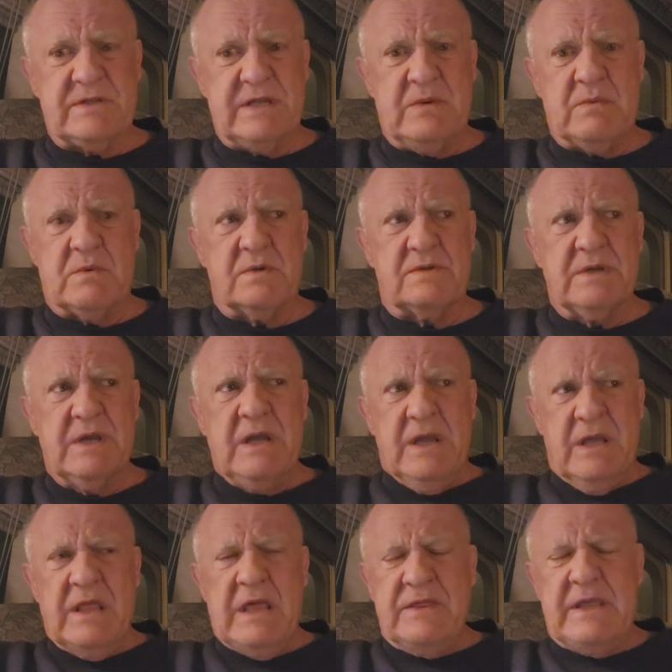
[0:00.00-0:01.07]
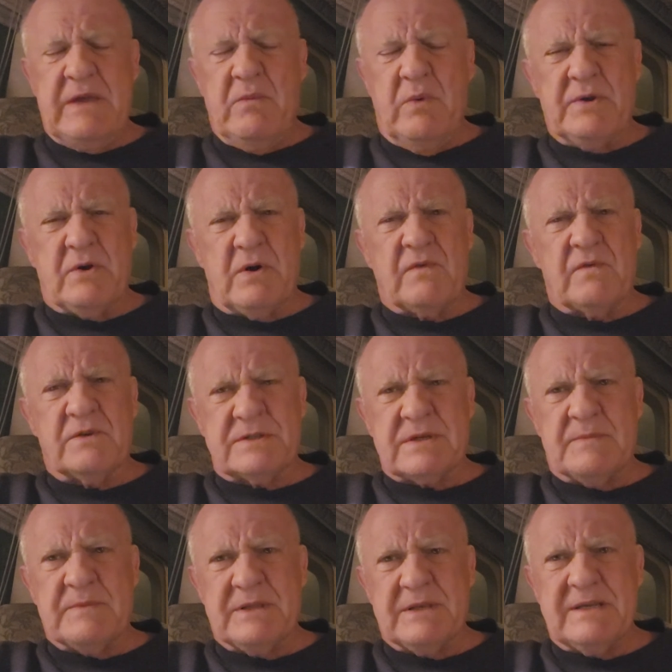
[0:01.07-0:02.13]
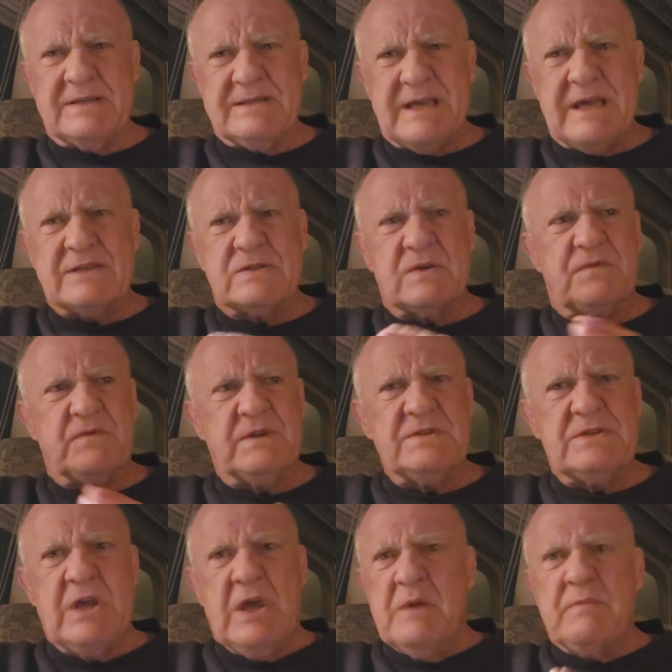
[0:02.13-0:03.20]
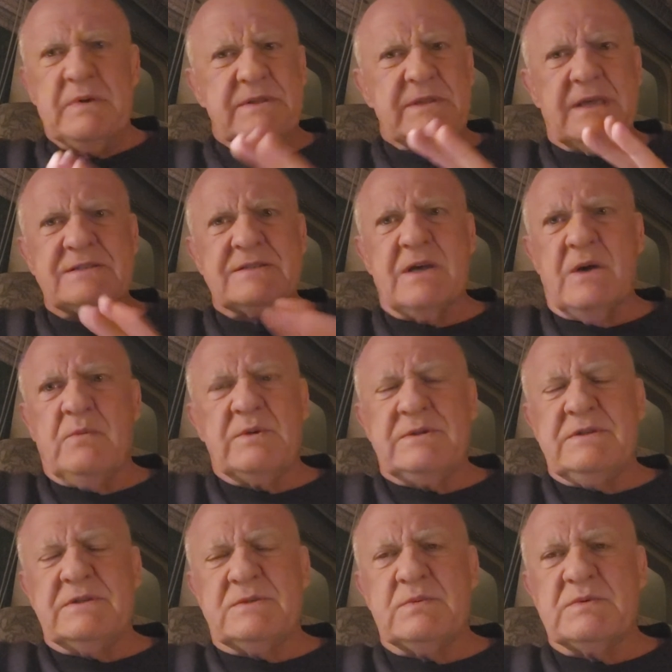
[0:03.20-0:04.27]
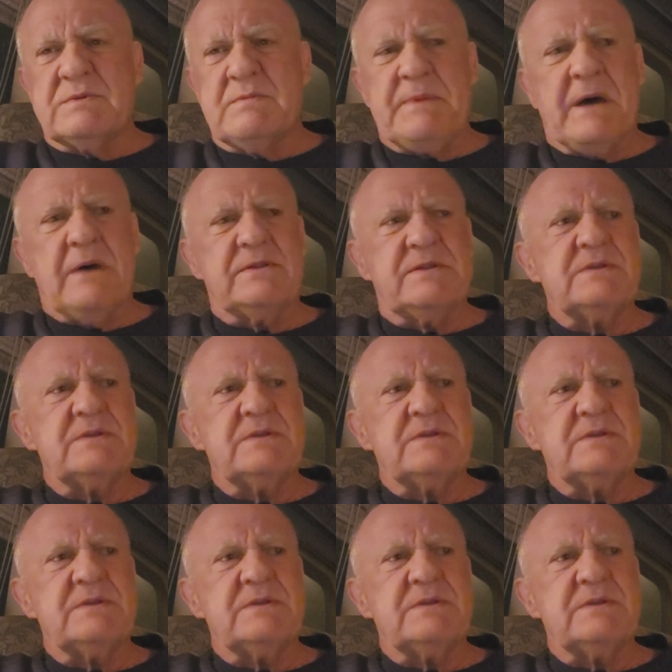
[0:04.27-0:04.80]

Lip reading: They went over some of the catastrophes, but that's not what this was about.